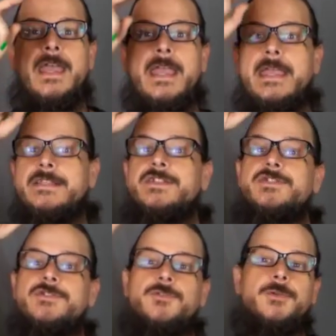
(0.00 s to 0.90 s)
He
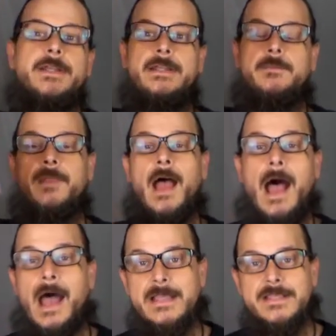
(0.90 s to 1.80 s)
just screamed.
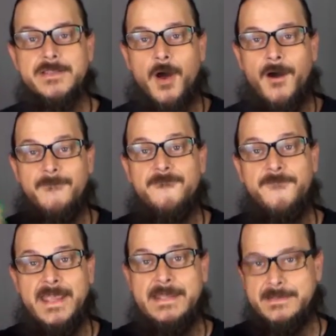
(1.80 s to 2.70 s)
I saw a
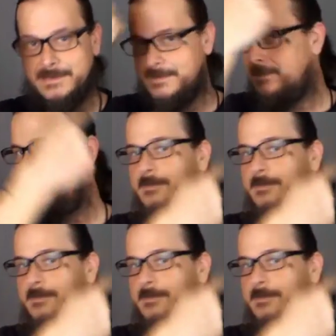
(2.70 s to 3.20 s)
face,